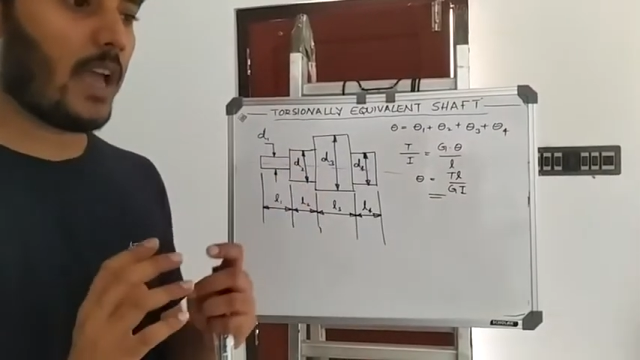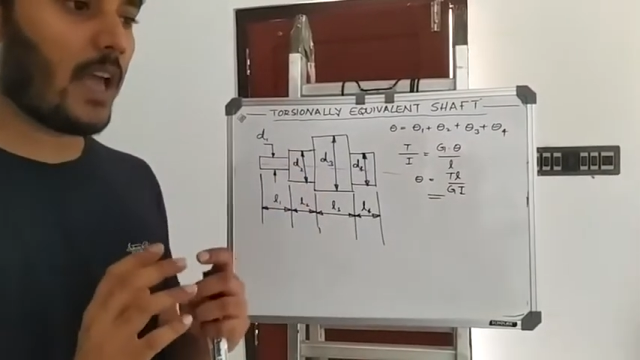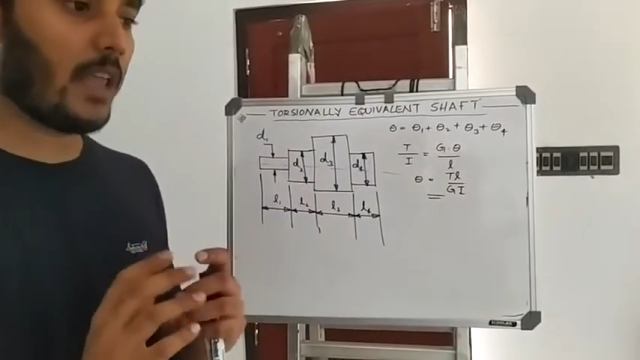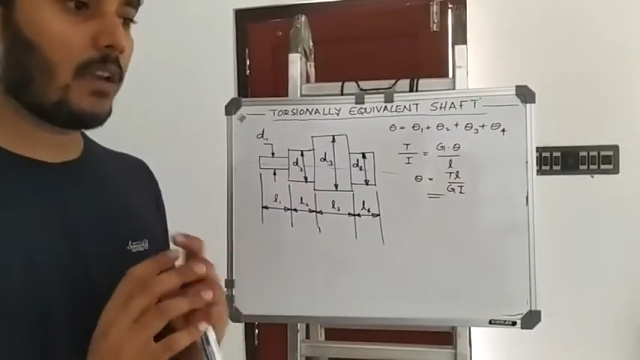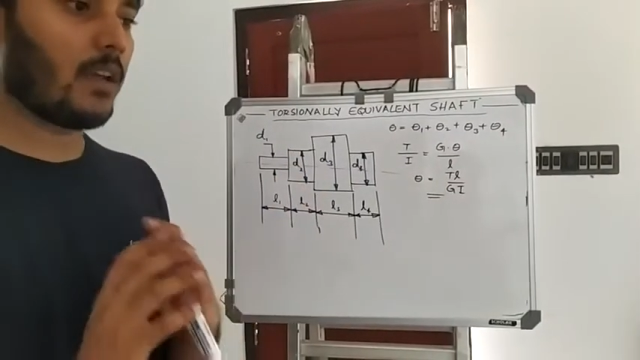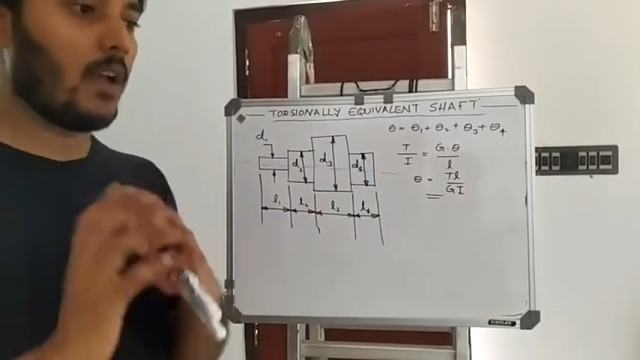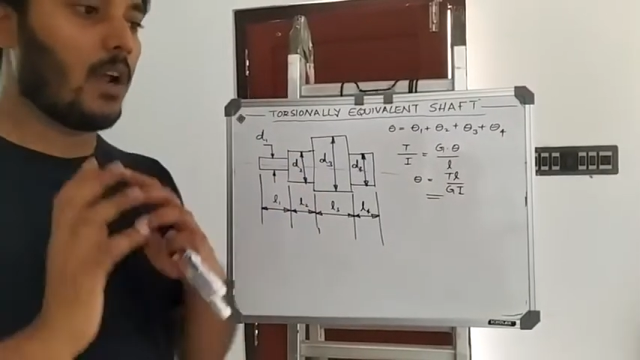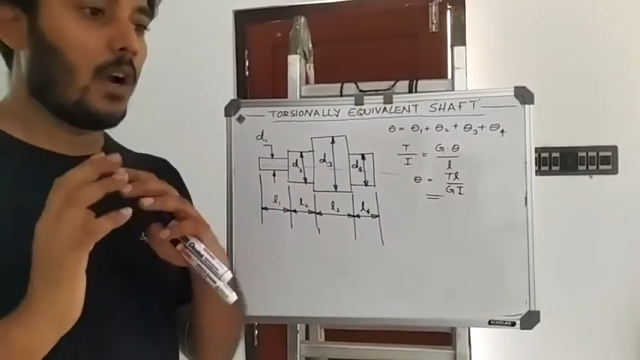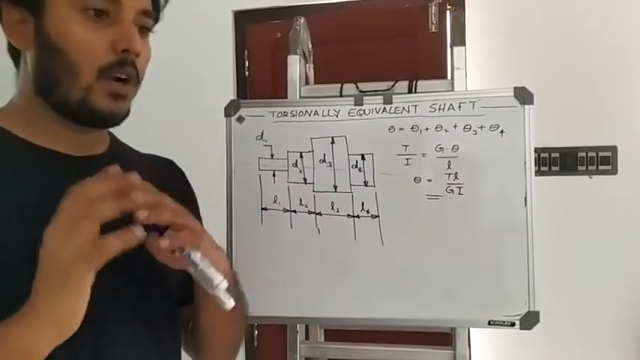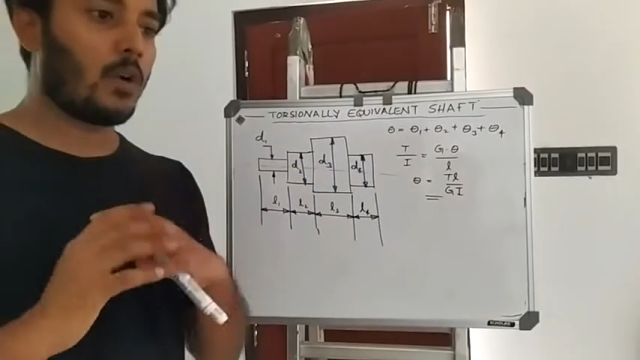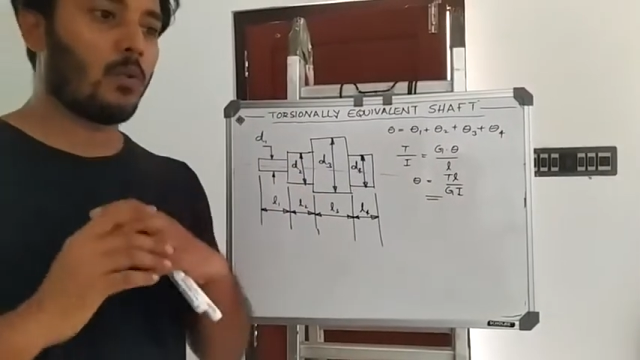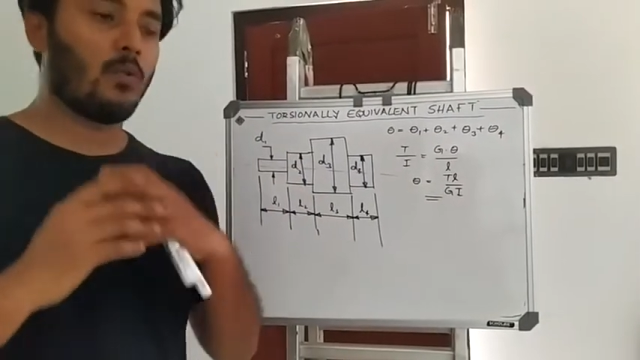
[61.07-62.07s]
and
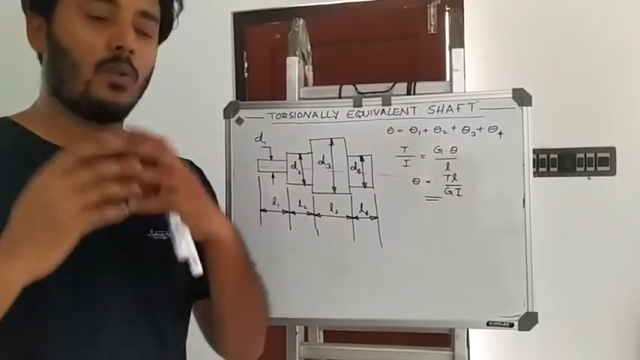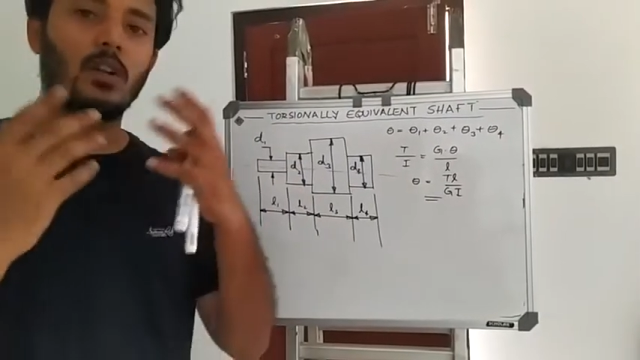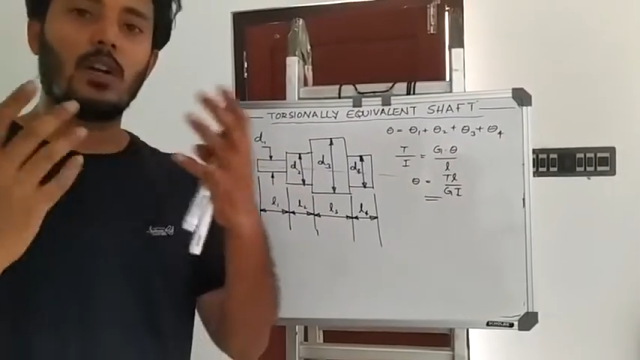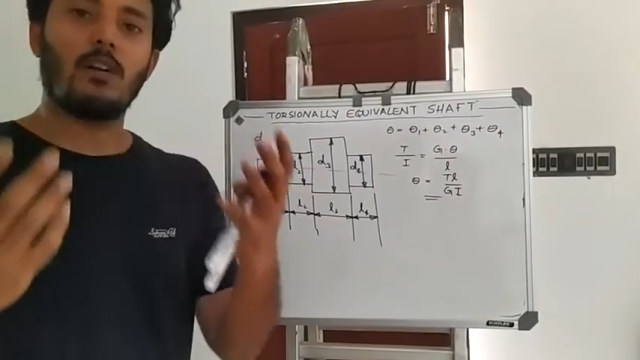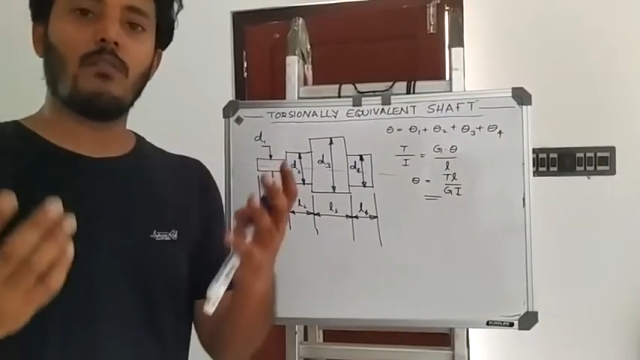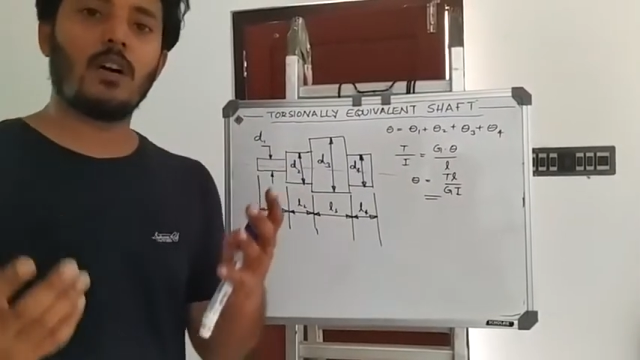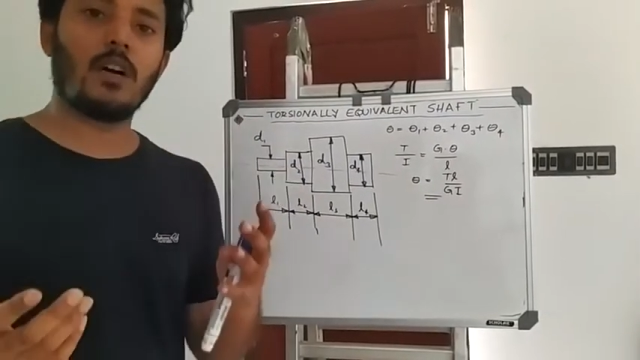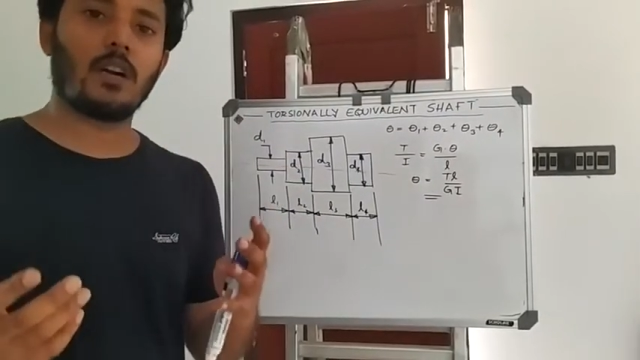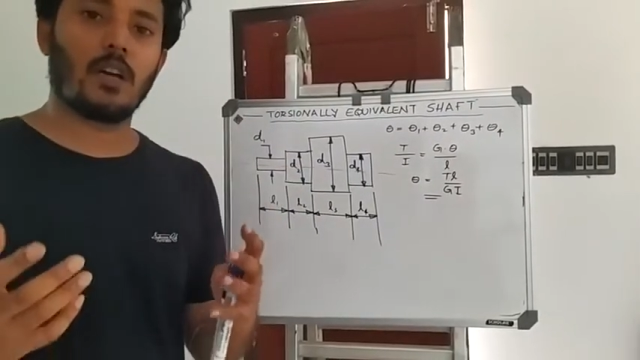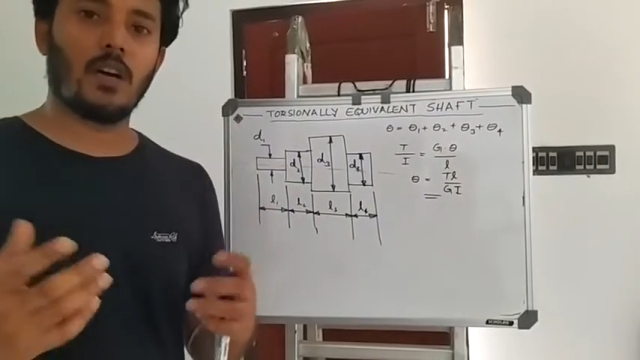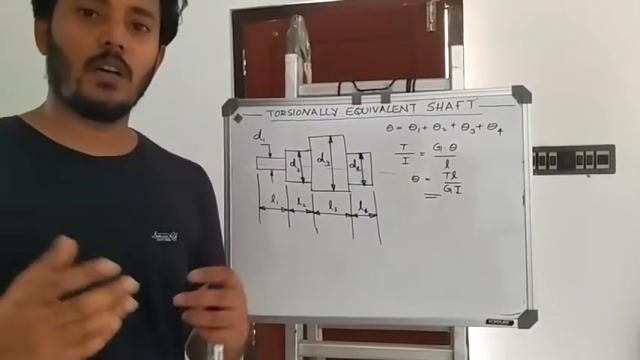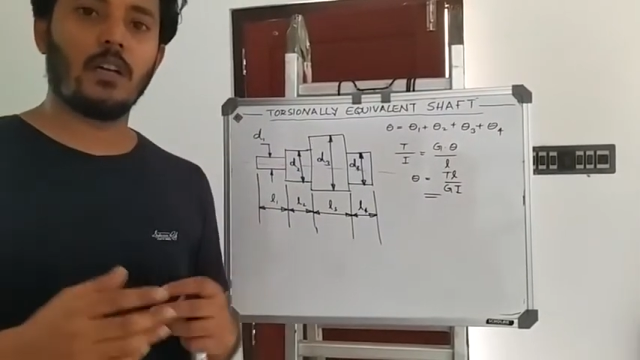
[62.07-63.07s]
to
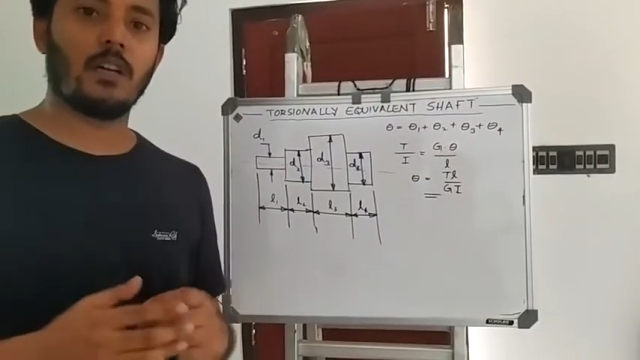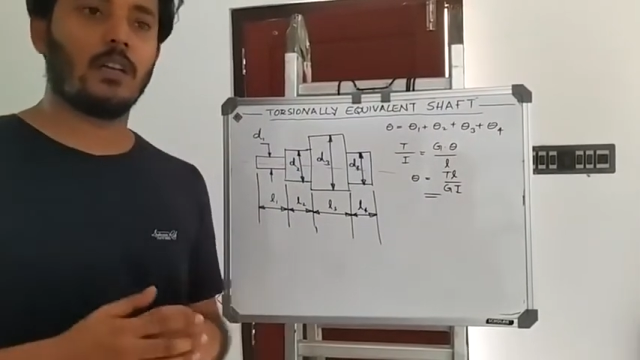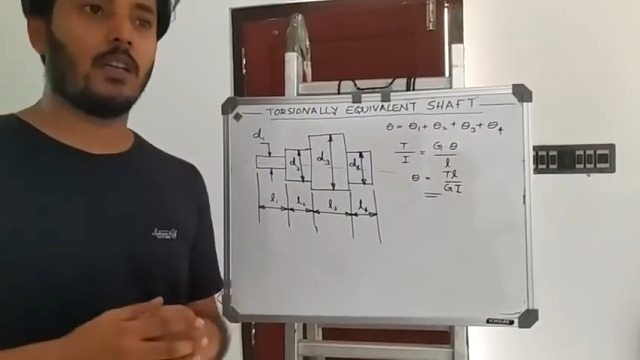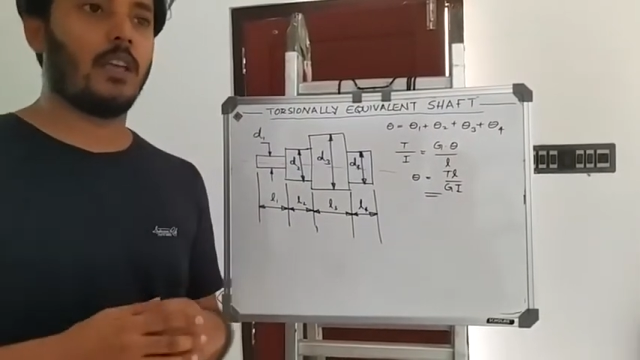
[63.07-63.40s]
govern a